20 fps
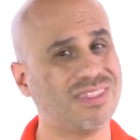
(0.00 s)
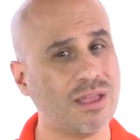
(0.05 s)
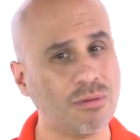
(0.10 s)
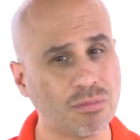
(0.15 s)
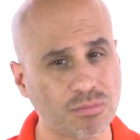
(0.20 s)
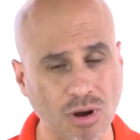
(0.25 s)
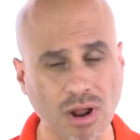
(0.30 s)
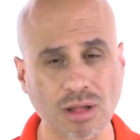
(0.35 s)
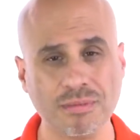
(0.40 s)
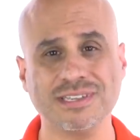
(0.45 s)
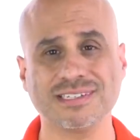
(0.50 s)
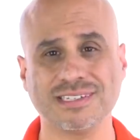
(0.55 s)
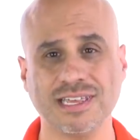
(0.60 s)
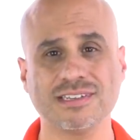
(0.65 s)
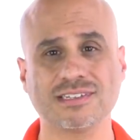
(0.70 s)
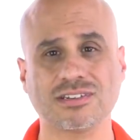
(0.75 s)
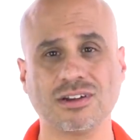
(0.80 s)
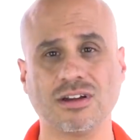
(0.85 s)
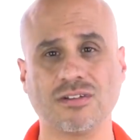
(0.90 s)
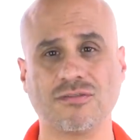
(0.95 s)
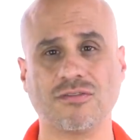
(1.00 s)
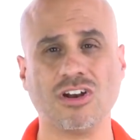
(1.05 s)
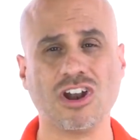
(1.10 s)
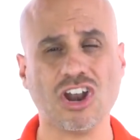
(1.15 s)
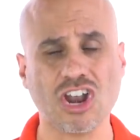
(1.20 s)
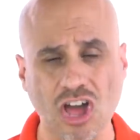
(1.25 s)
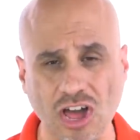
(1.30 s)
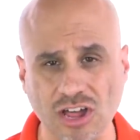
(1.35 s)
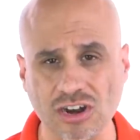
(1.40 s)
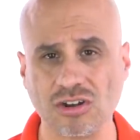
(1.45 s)
they will probably stay stuck for
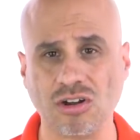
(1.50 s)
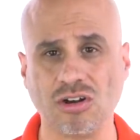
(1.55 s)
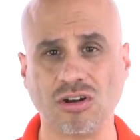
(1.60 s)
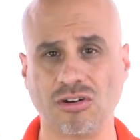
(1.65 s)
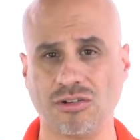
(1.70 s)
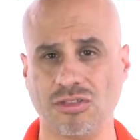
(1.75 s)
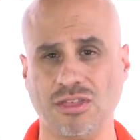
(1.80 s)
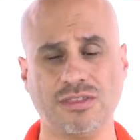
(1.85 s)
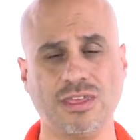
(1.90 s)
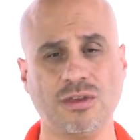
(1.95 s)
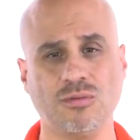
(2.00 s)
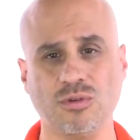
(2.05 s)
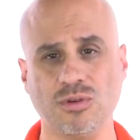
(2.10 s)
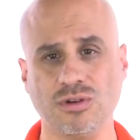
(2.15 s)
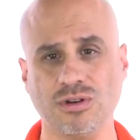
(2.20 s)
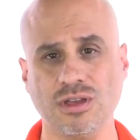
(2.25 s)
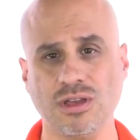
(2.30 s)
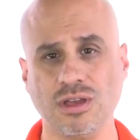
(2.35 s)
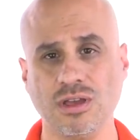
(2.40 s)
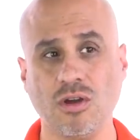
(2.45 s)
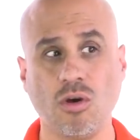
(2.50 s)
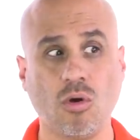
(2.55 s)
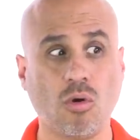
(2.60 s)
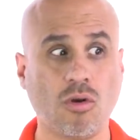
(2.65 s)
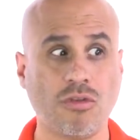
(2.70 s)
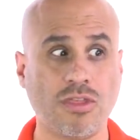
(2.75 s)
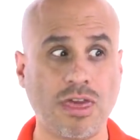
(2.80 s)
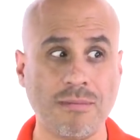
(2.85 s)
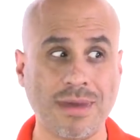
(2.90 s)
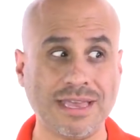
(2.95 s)
a lot longer than they would,
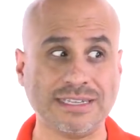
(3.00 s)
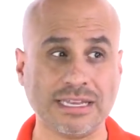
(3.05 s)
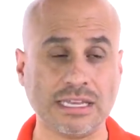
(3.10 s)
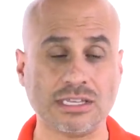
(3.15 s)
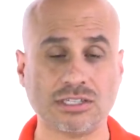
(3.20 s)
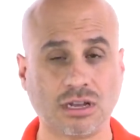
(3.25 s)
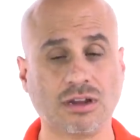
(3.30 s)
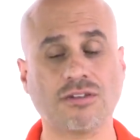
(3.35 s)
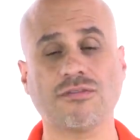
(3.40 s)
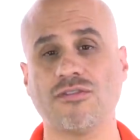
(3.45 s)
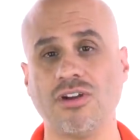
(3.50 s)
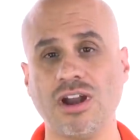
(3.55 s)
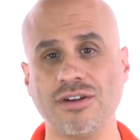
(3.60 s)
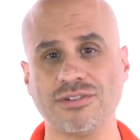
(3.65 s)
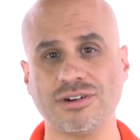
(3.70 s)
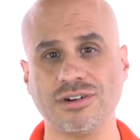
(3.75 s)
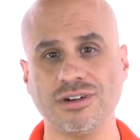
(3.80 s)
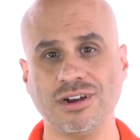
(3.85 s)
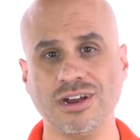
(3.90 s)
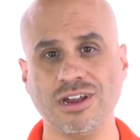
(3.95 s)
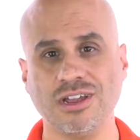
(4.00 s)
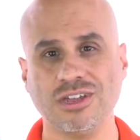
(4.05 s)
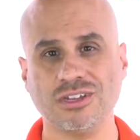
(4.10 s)
or they may stay stuck forever.